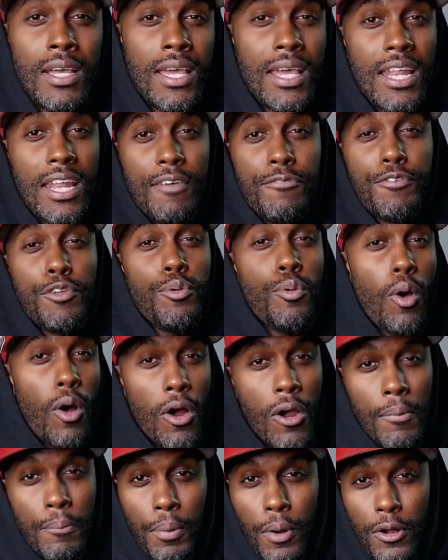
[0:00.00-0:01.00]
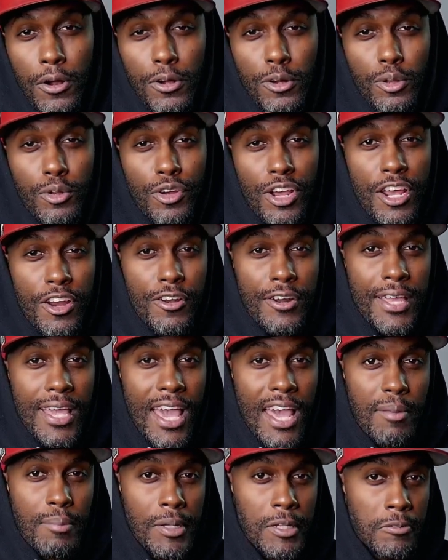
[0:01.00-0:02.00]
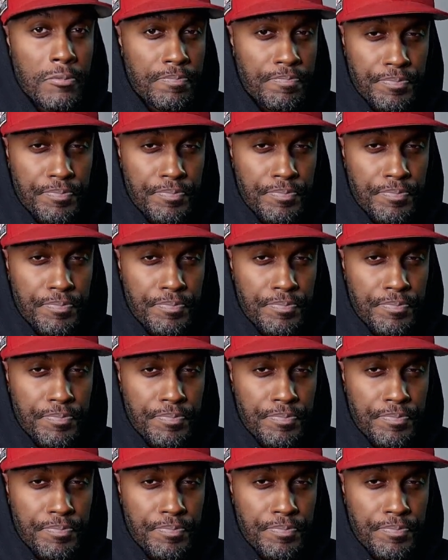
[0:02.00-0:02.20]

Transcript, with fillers: And if you aren't part of the Creator Academy,